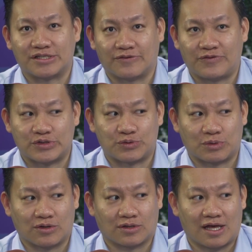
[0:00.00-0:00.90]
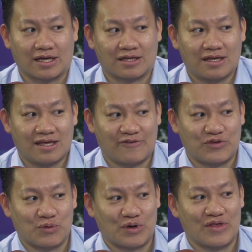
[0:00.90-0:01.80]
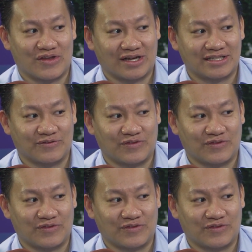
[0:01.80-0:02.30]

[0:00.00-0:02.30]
the future would look like if you were in the 1950s.